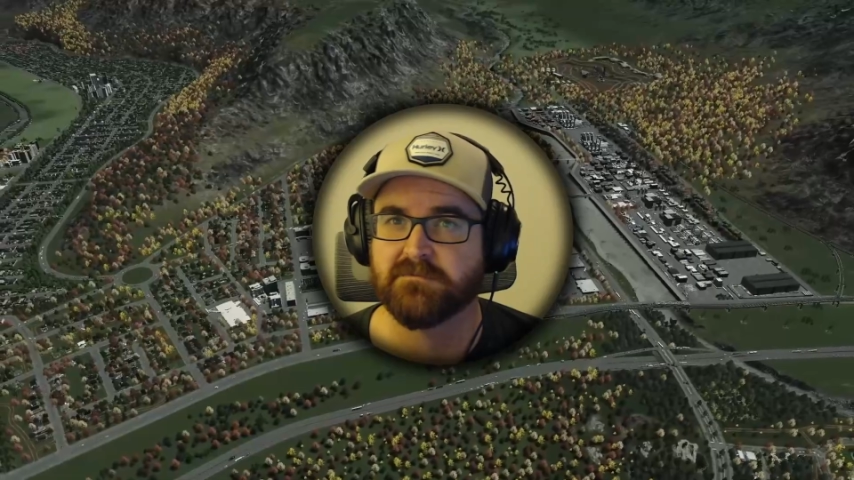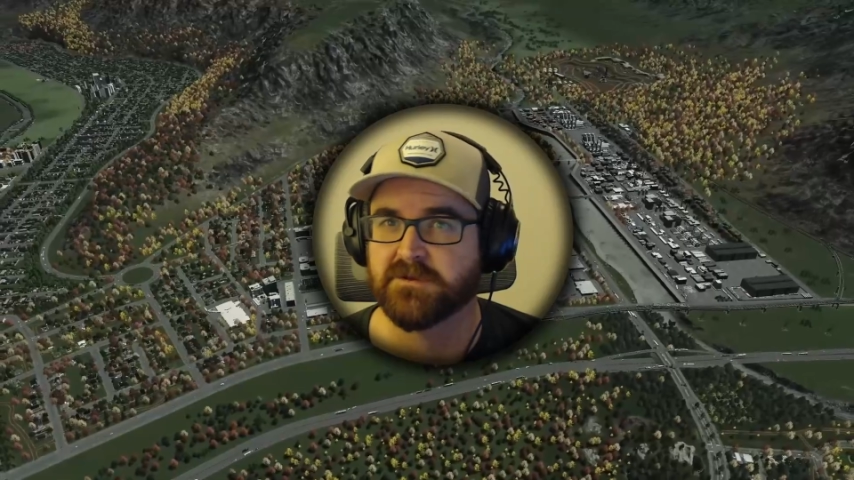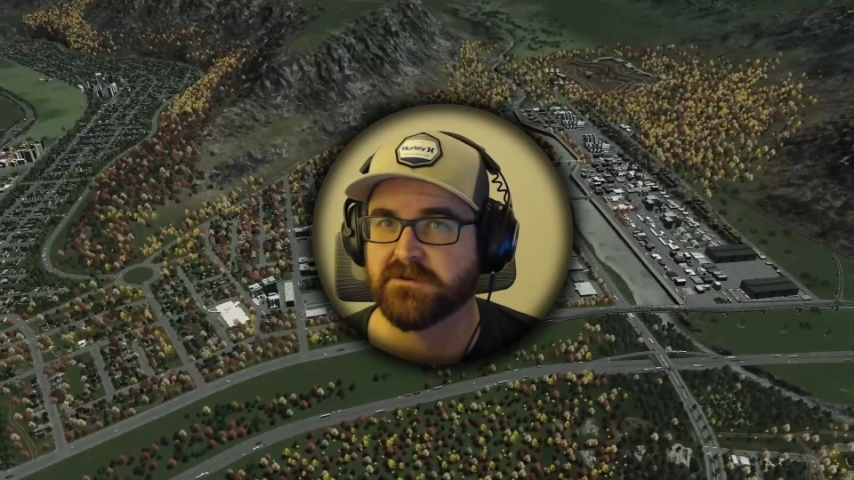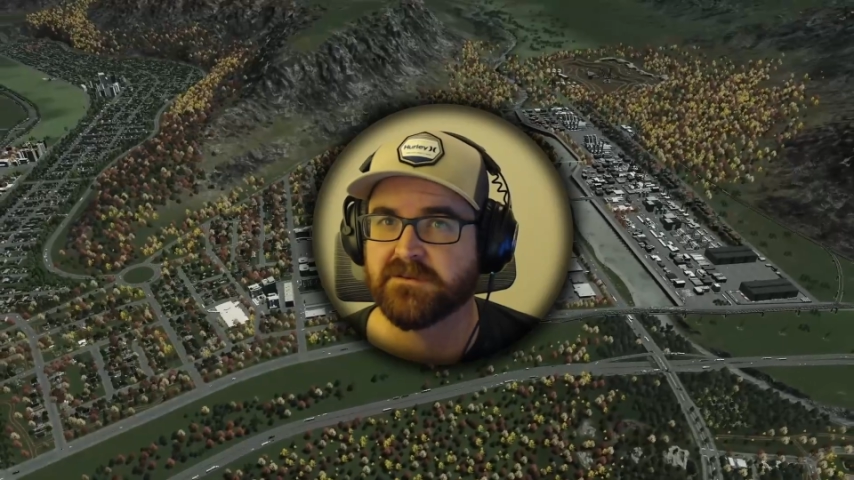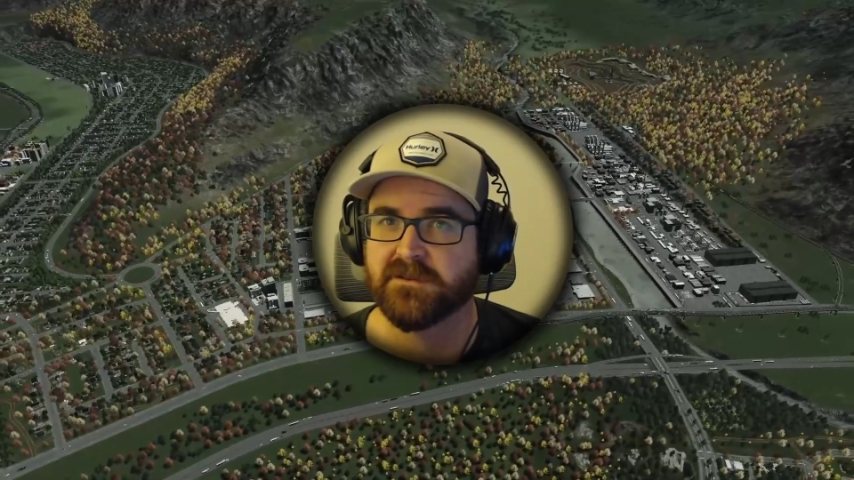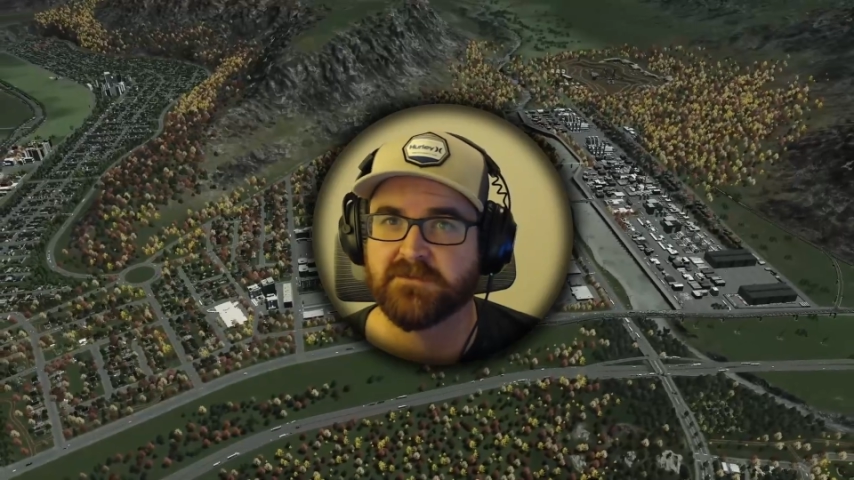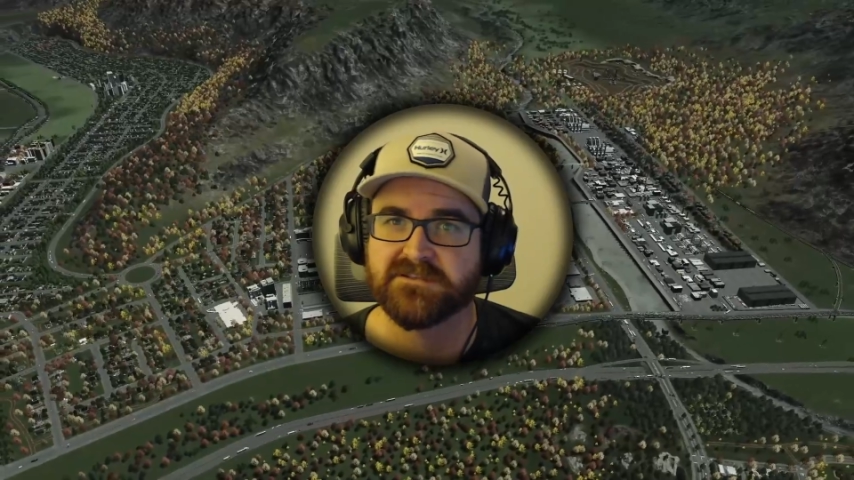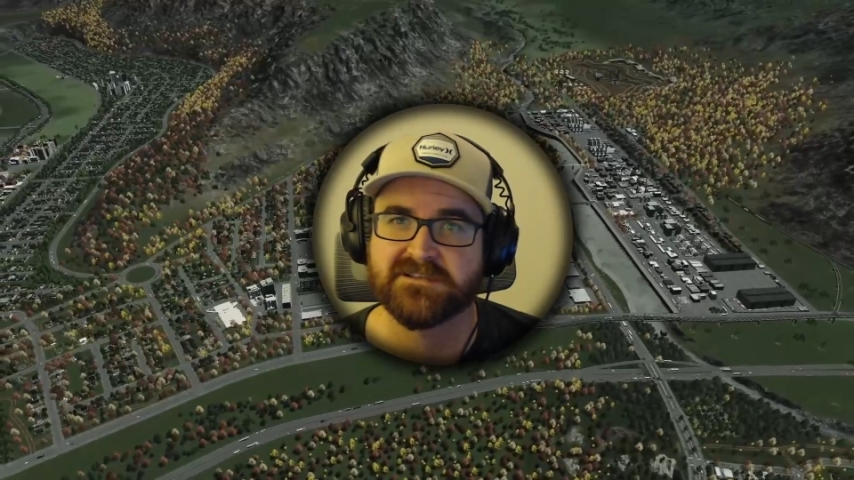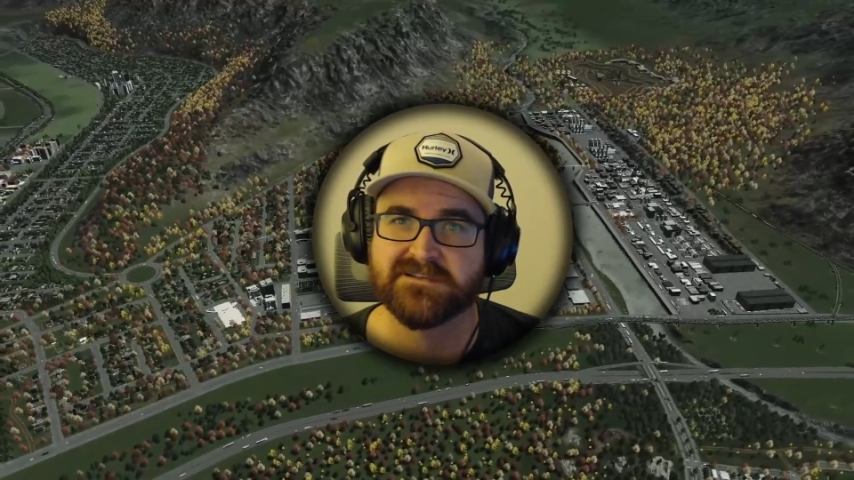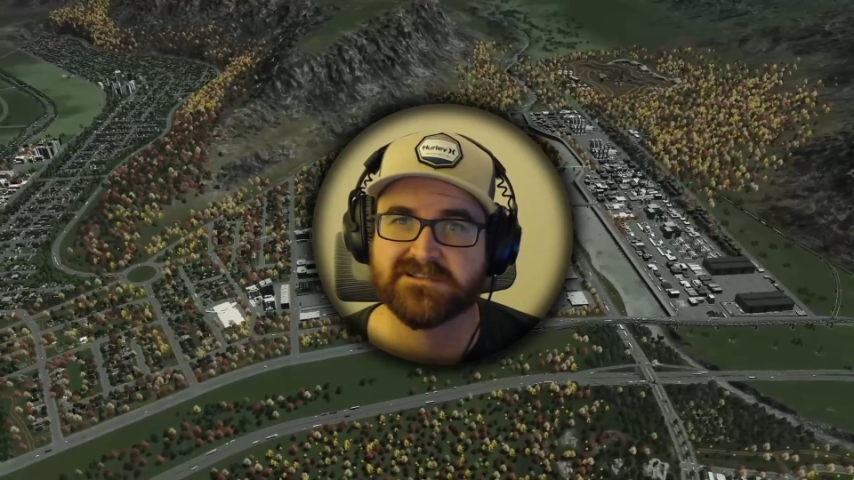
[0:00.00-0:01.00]
building them on
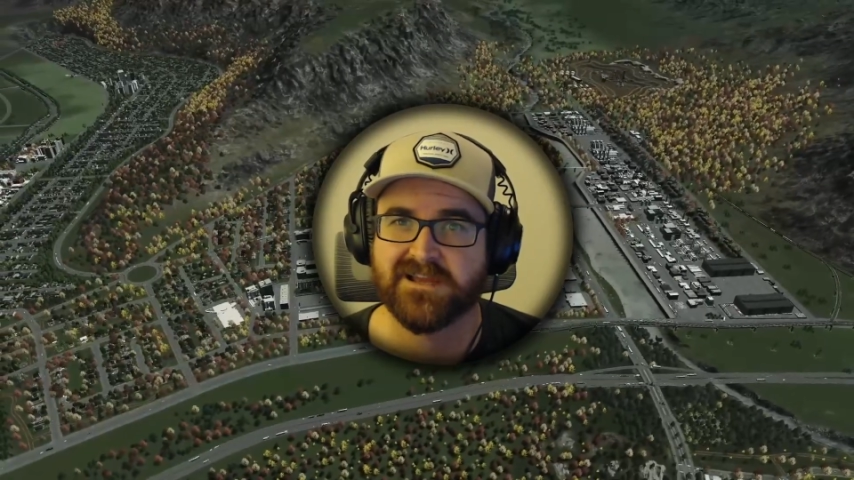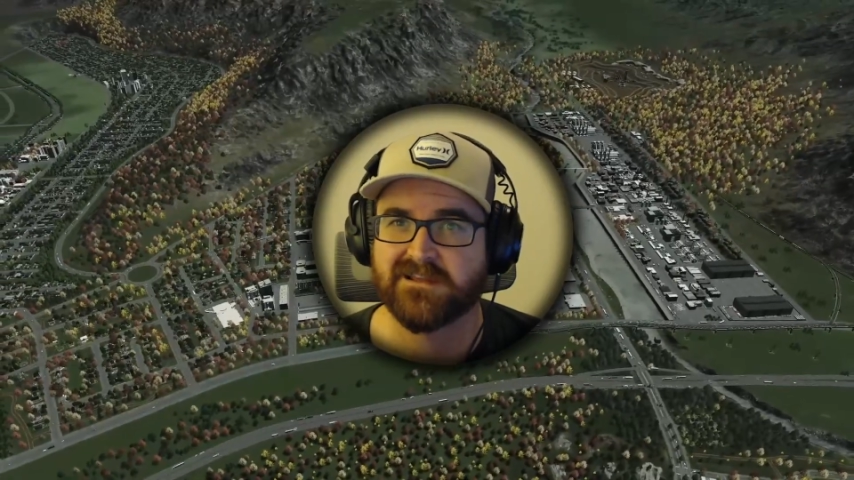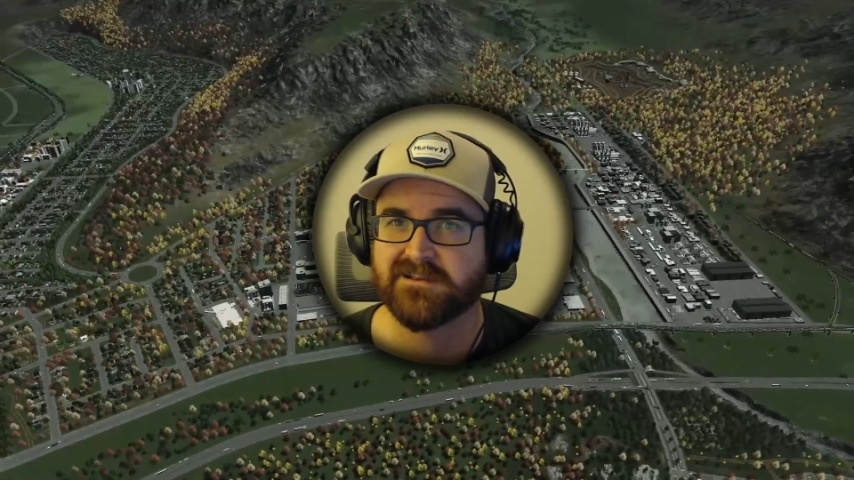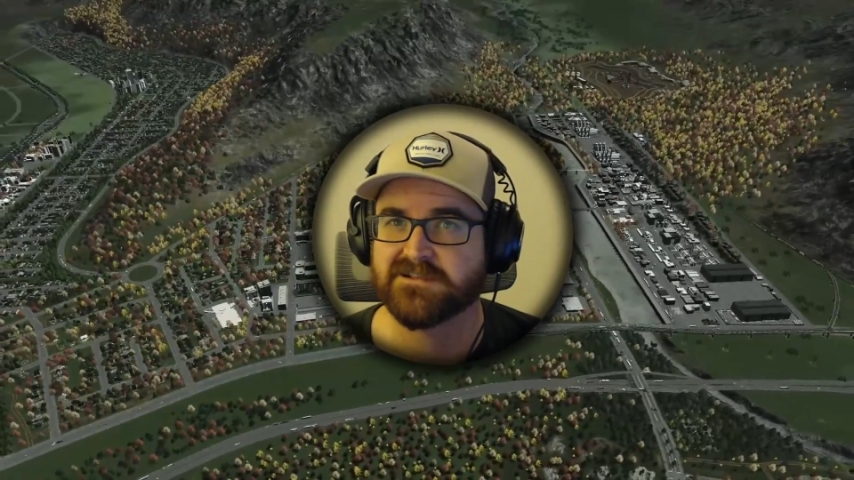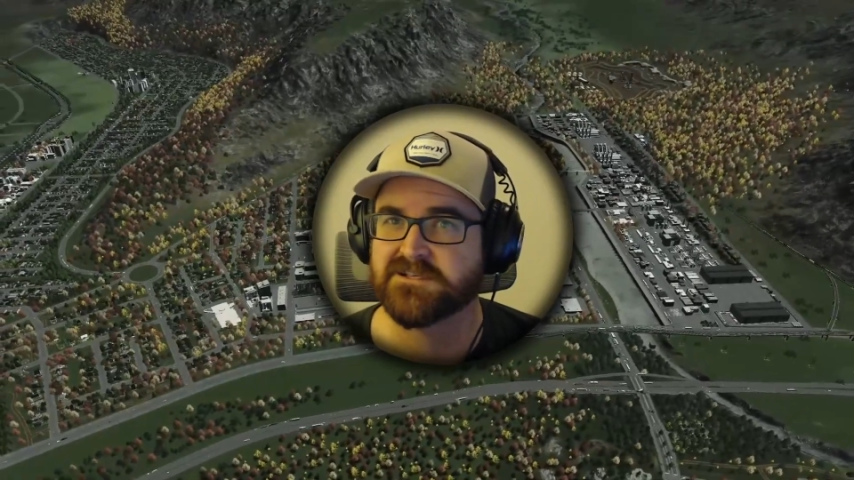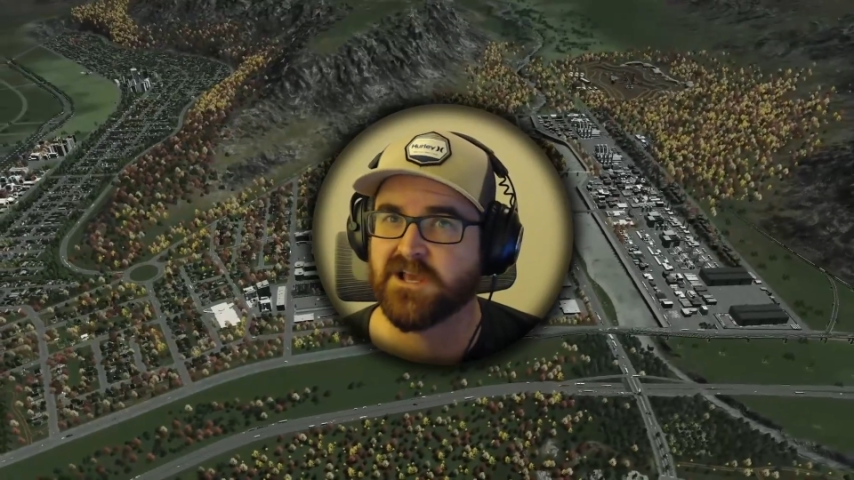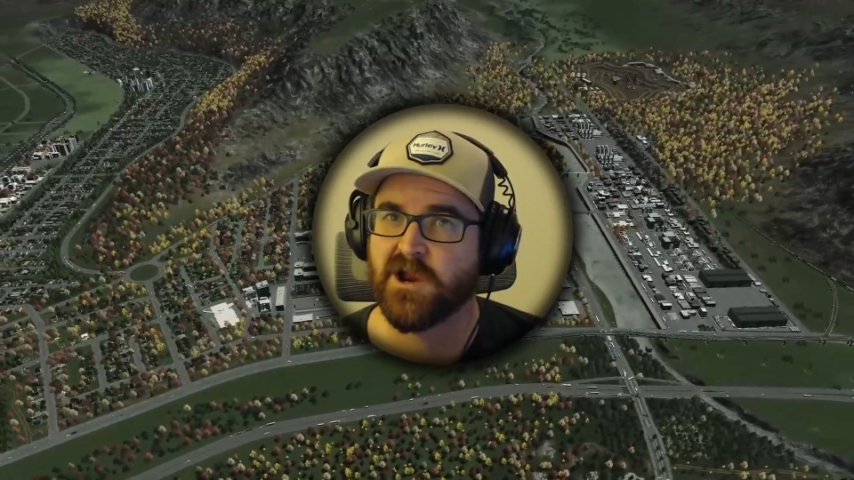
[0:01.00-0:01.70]
City Skylines.